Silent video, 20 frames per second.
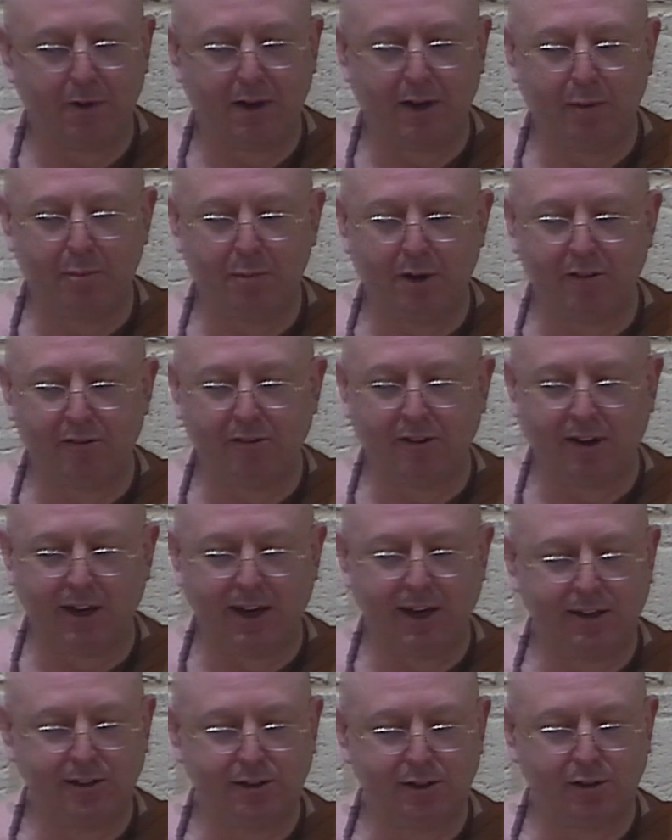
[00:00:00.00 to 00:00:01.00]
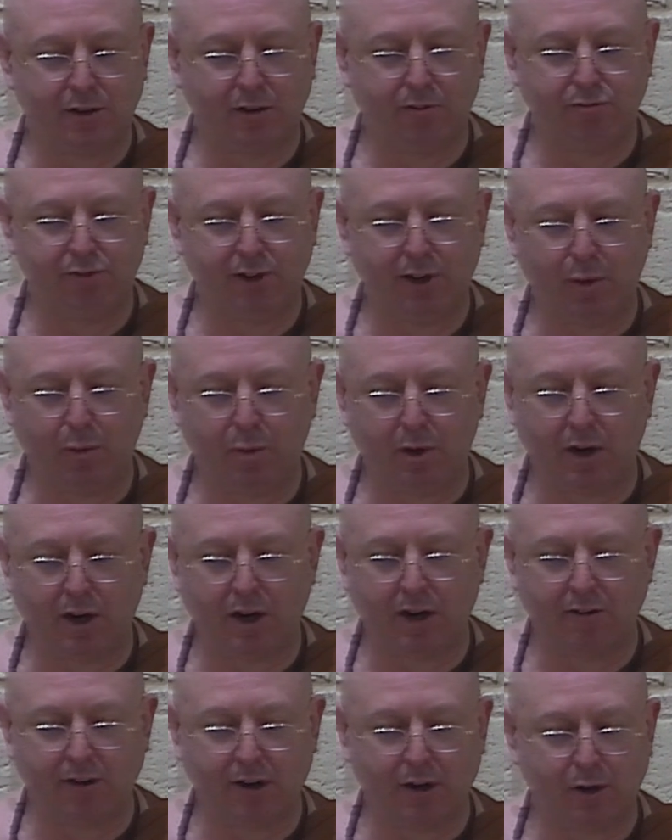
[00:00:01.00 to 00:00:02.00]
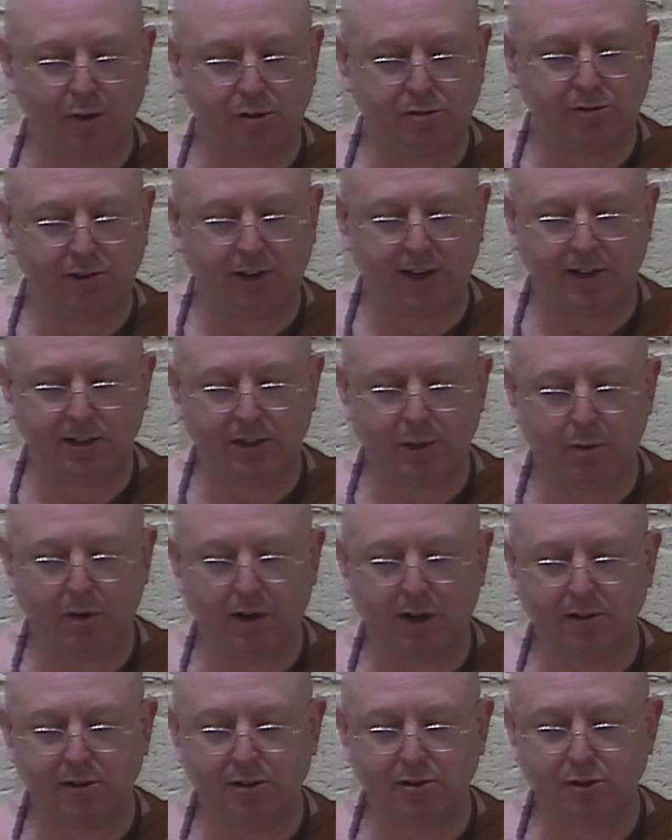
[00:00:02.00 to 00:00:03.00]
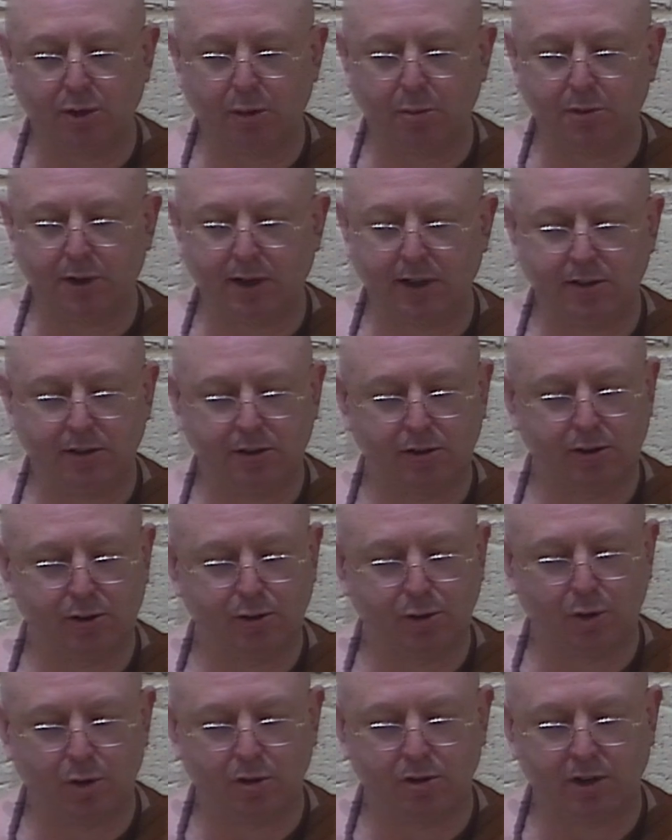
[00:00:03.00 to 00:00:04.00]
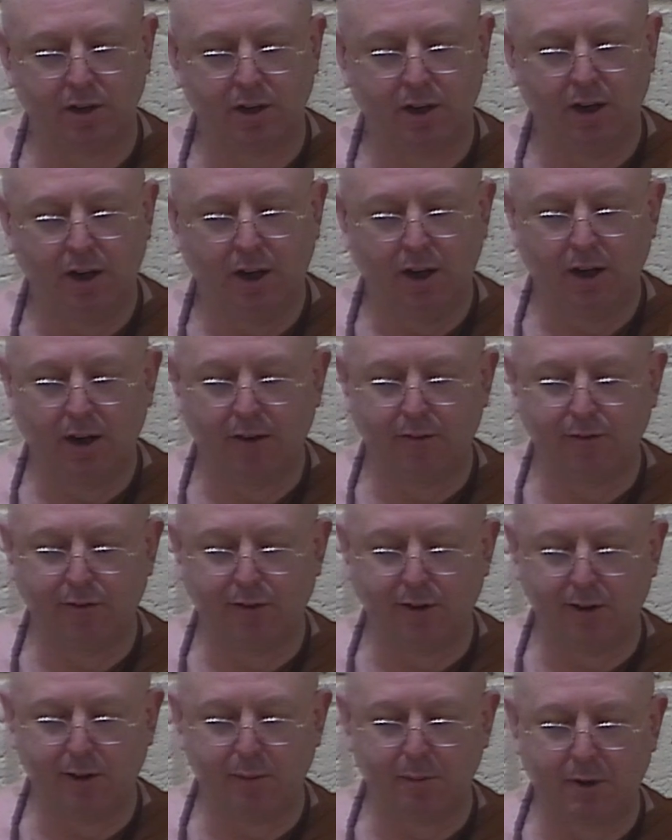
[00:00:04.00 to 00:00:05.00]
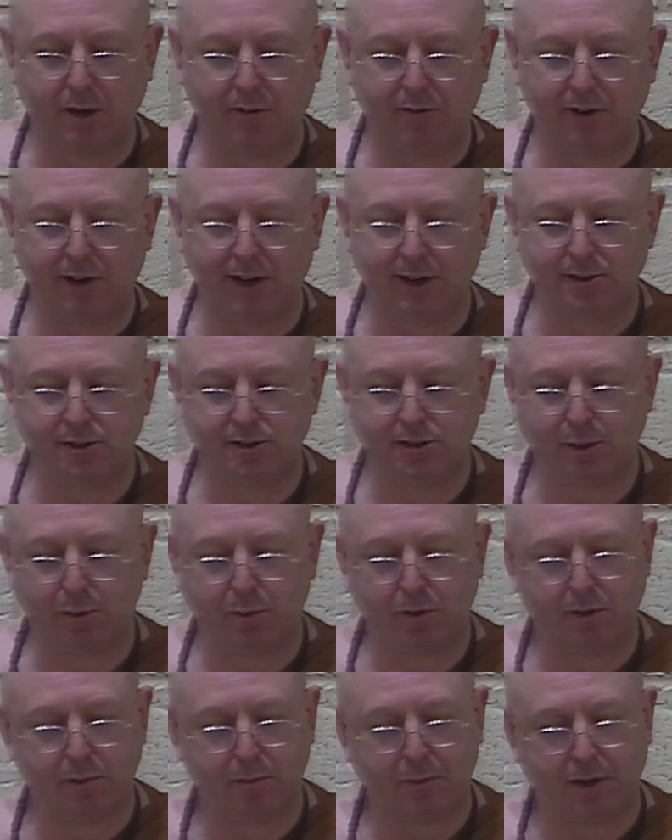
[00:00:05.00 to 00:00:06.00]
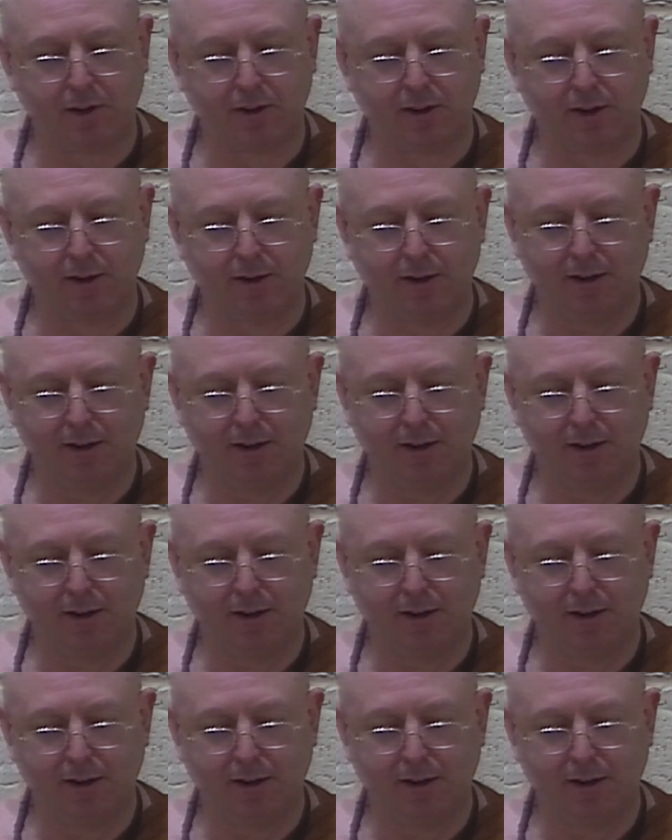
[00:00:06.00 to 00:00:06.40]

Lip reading: her mother and I hit it off really well and are closer in age. I would like to stop dating the daughter and further my relationship with the mother.